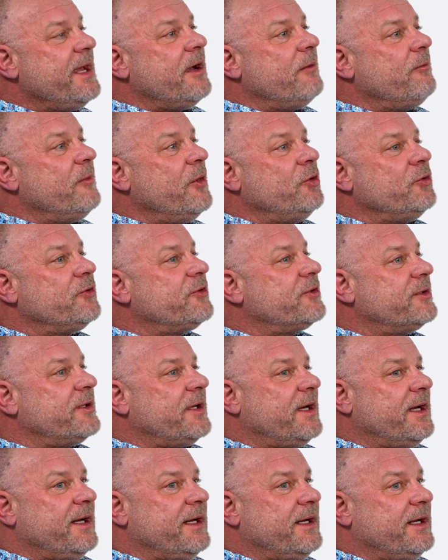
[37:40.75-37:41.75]
Most
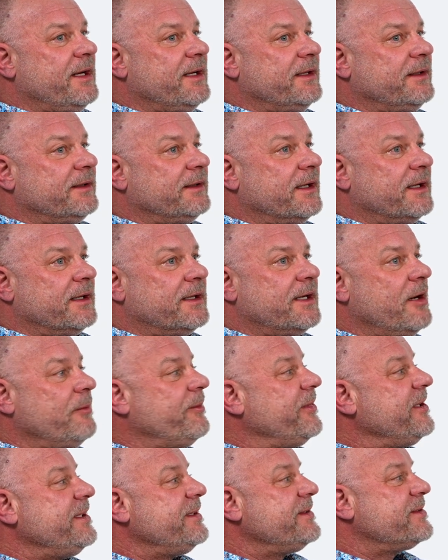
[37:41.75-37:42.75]

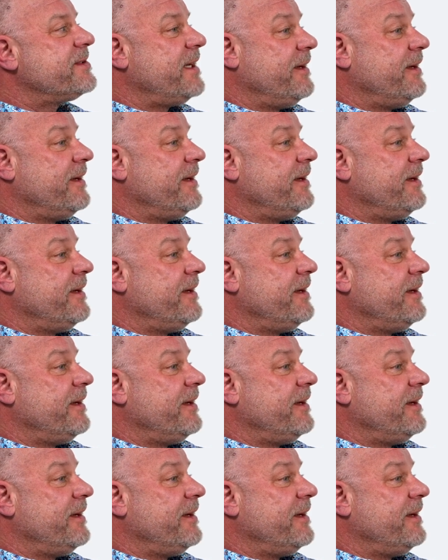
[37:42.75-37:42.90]
companies,